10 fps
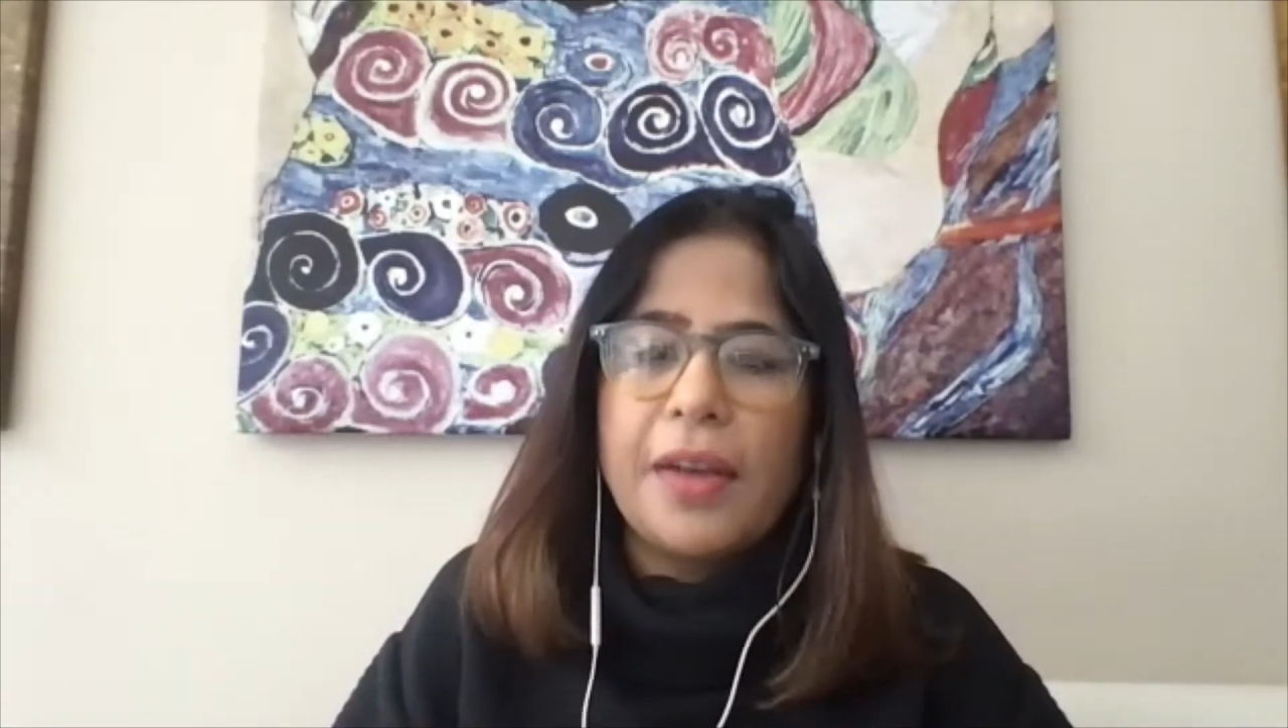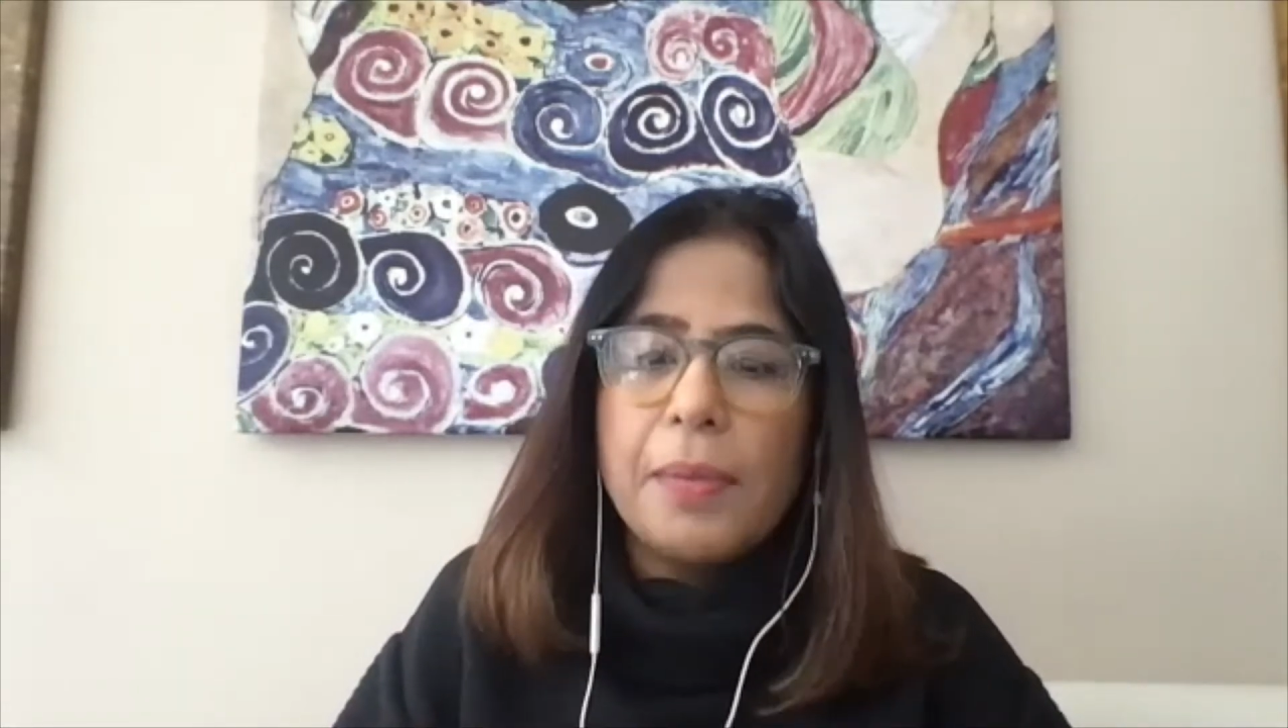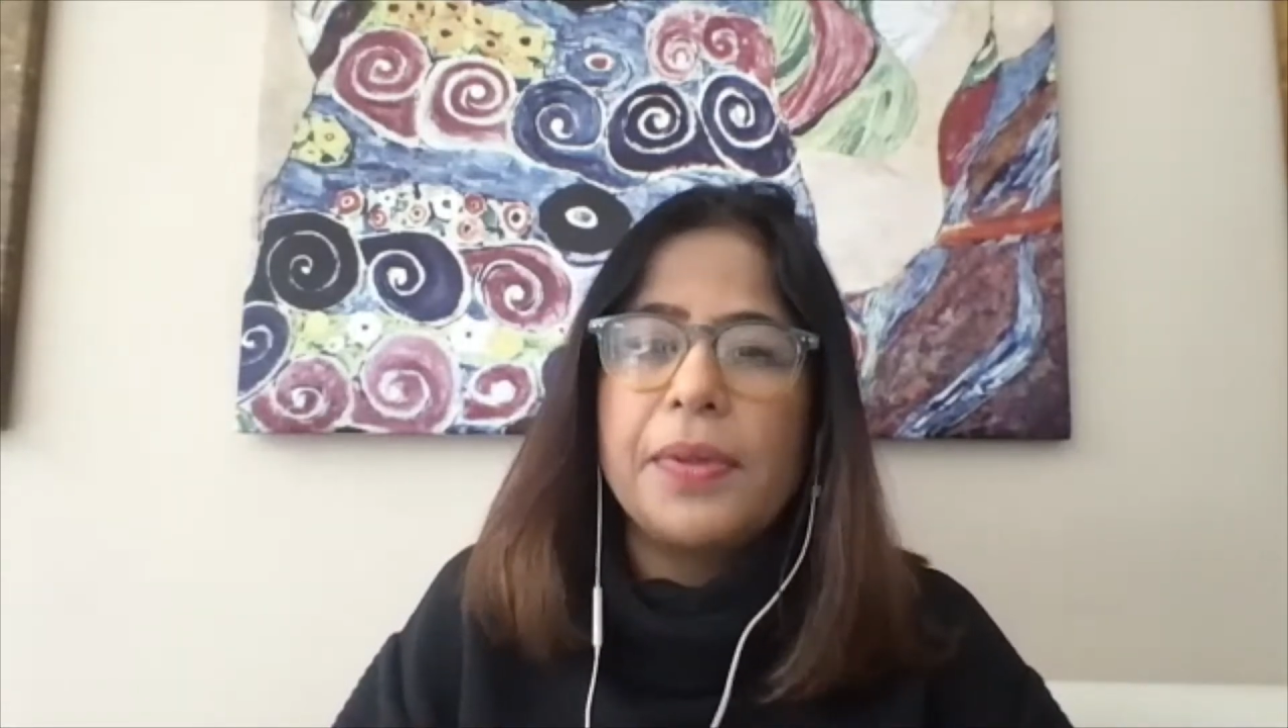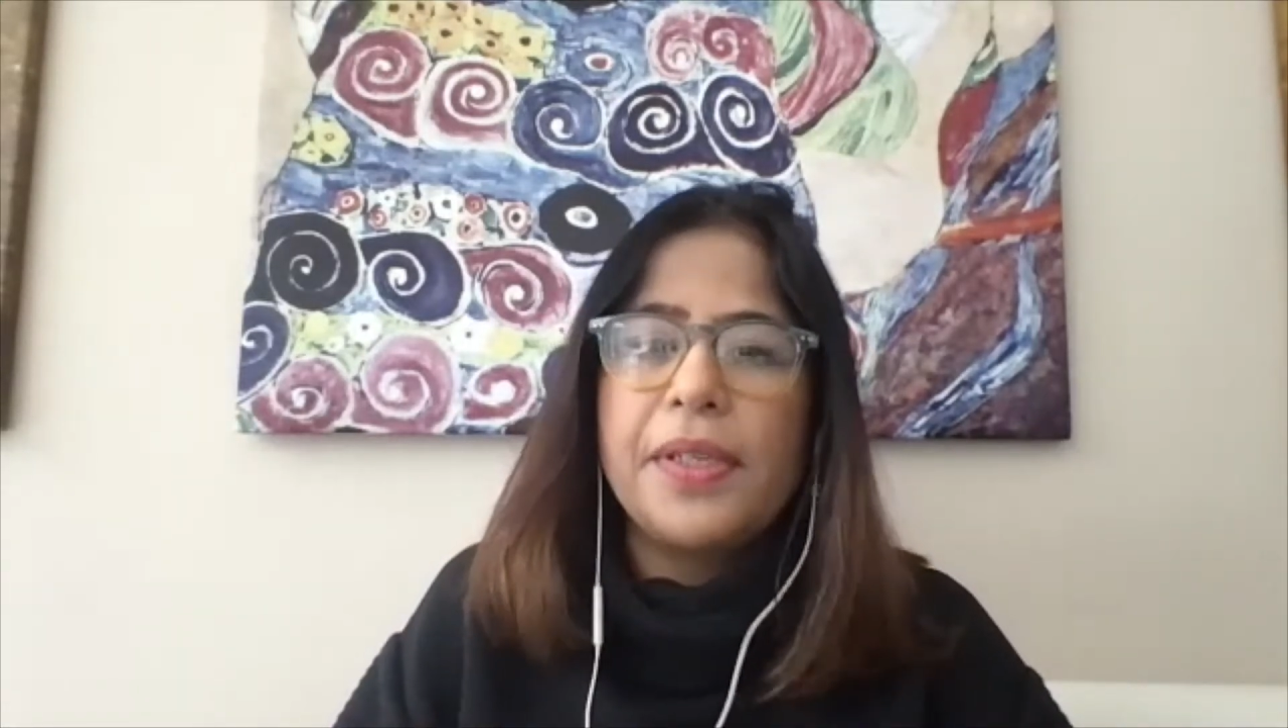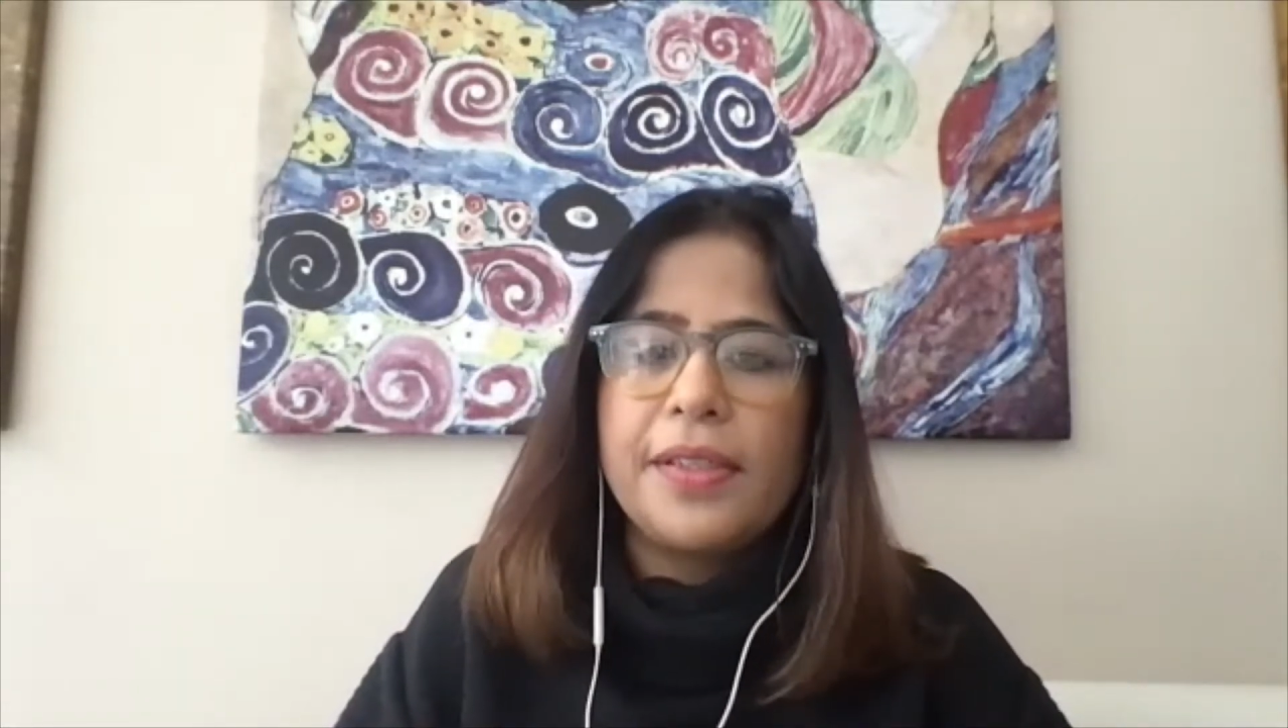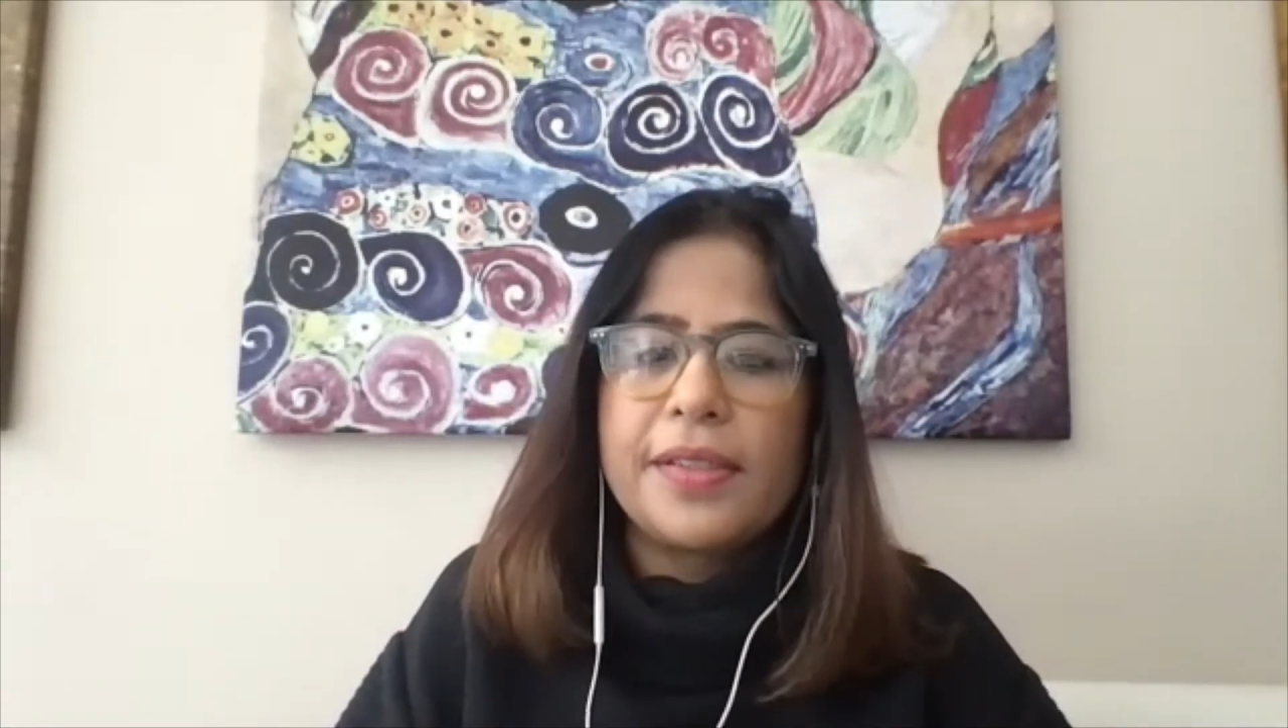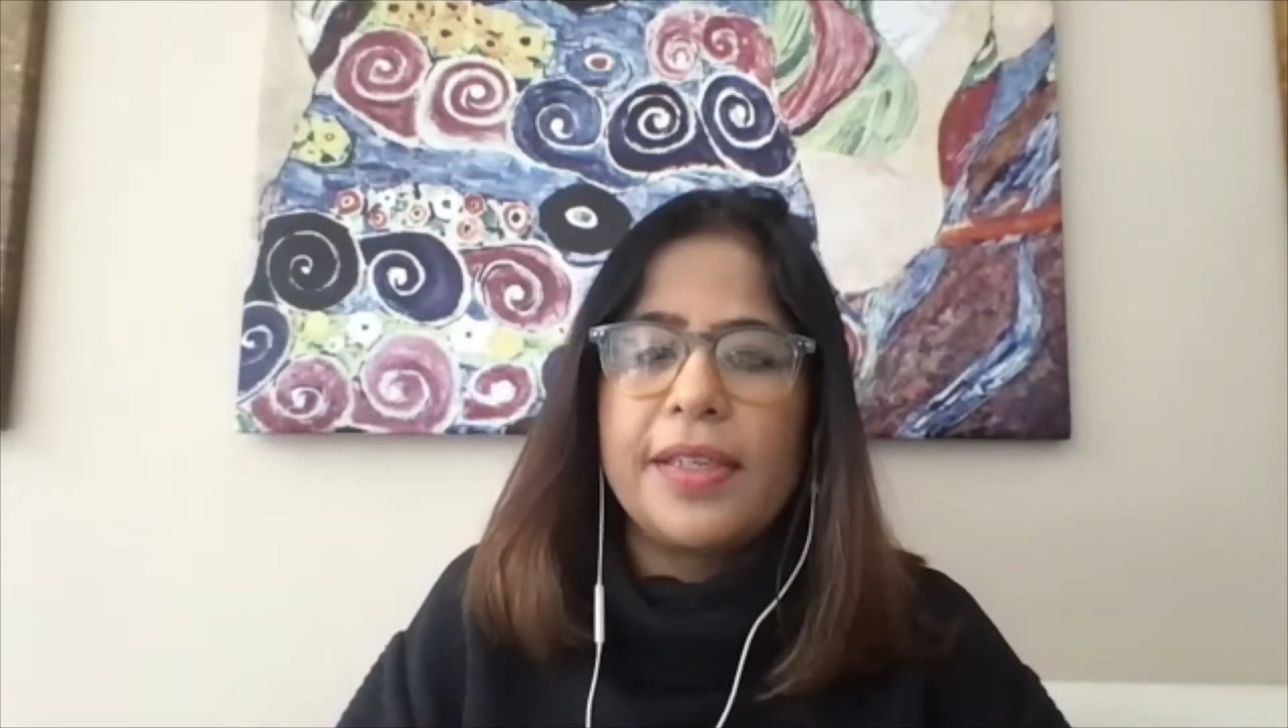companies